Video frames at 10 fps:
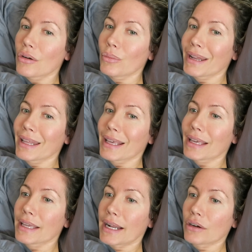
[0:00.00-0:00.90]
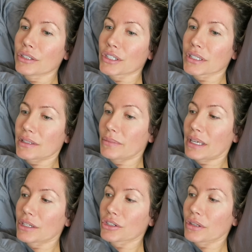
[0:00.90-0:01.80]
waiting it out and just
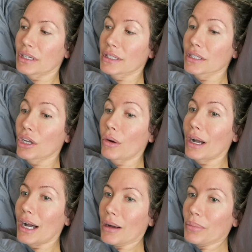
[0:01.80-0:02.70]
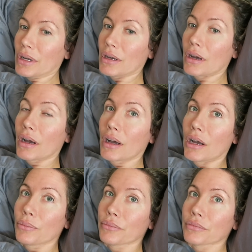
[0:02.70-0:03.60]
making sure that it doesn't go up.
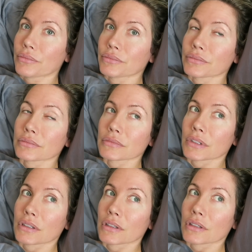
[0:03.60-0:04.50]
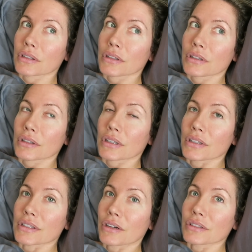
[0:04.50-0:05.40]
Um,
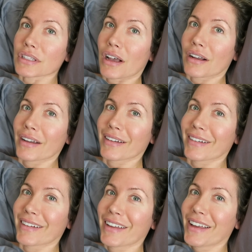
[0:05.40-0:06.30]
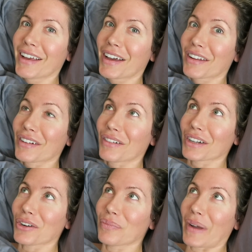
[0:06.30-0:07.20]
cause that would suck. I don't
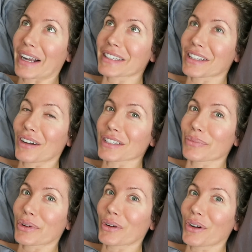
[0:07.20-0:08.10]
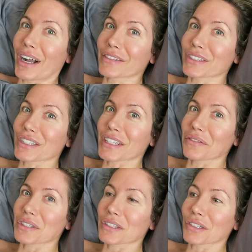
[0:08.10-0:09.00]
want to go back to the hospital after just
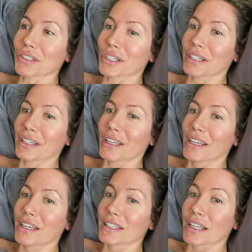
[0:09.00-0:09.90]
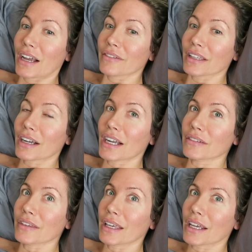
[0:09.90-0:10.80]
having surgery to have like
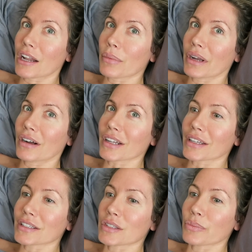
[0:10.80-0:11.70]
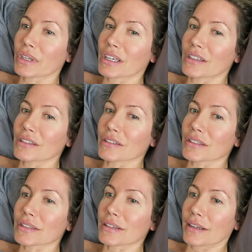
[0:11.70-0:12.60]
I V antibiotics
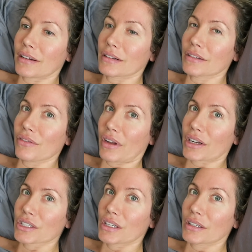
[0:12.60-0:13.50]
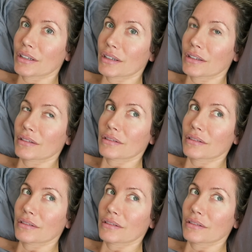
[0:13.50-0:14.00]
because I got an infection.